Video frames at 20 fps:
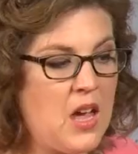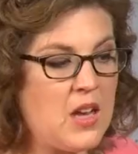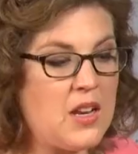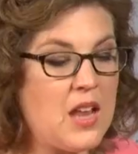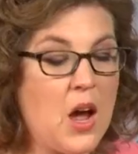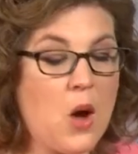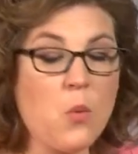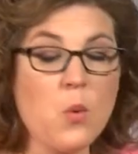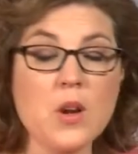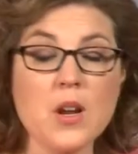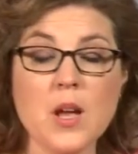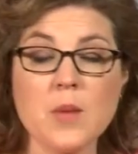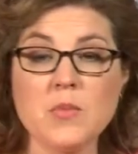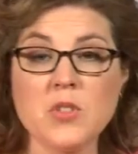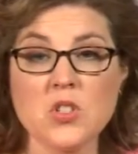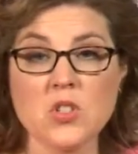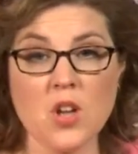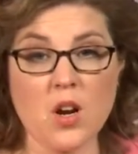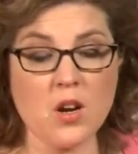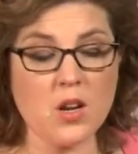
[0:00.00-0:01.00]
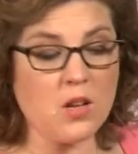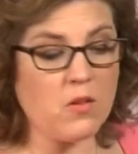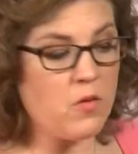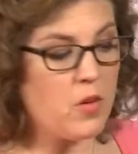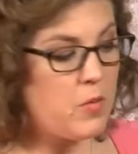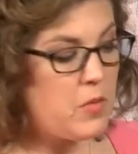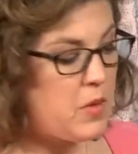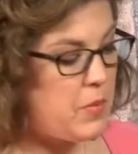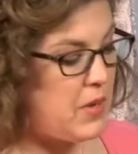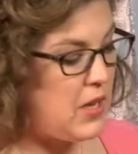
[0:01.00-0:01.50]
Now, when I'm starting
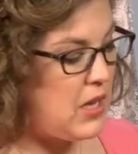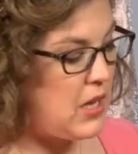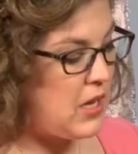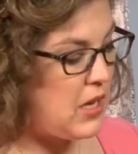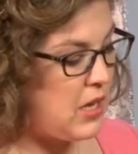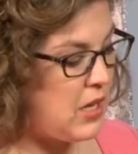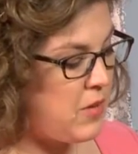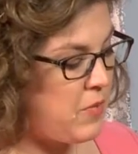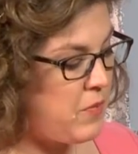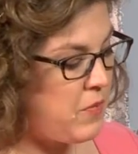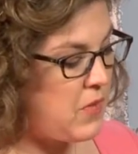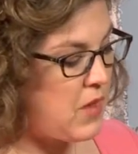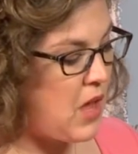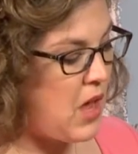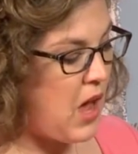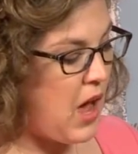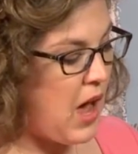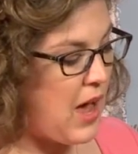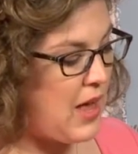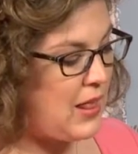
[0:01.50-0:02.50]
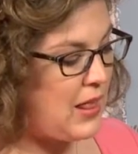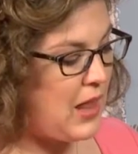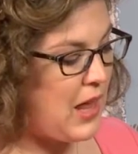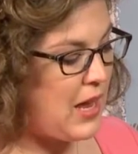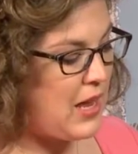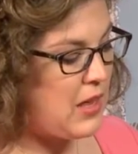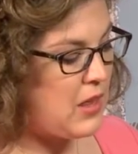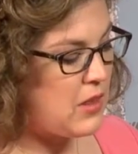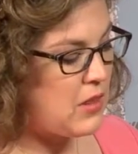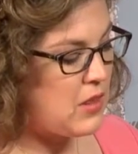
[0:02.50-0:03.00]
from the beginning, I
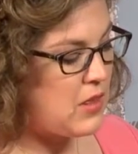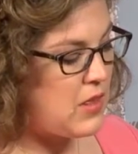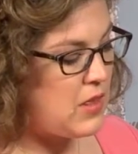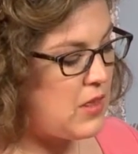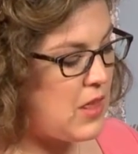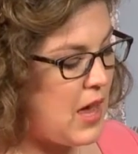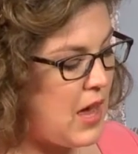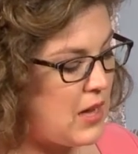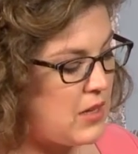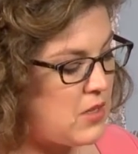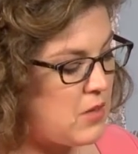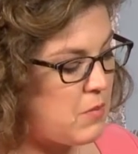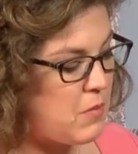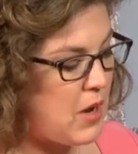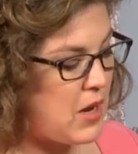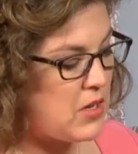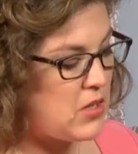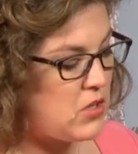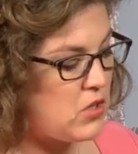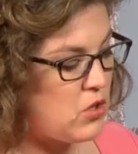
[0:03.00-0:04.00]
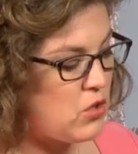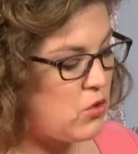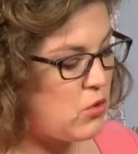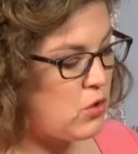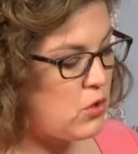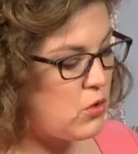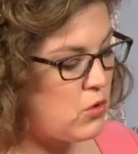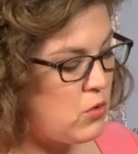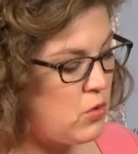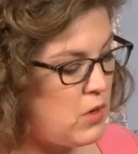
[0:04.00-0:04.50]
like that my
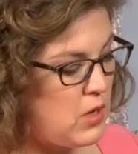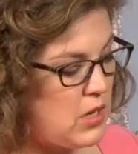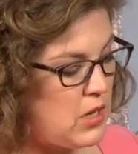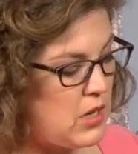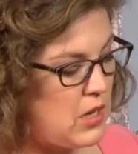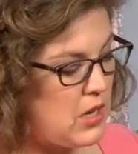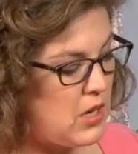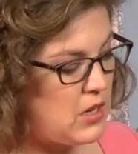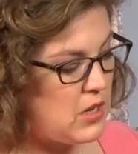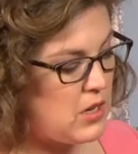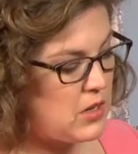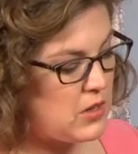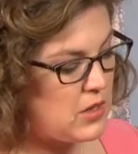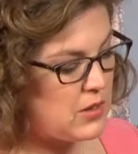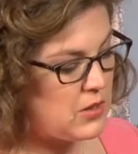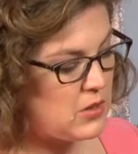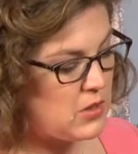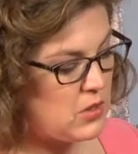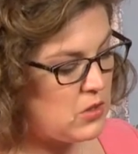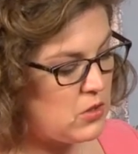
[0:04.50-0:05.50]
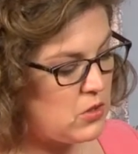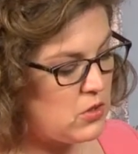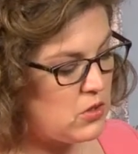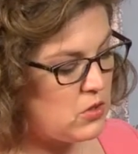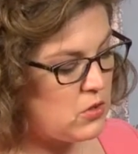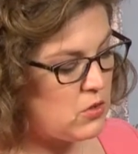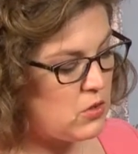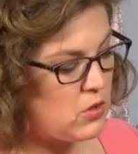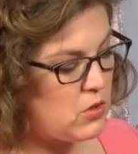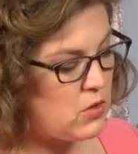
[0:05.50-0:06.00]
screw in the center
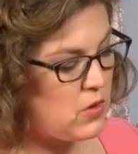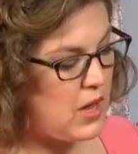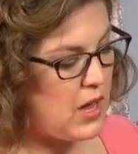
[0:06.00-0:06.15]
screw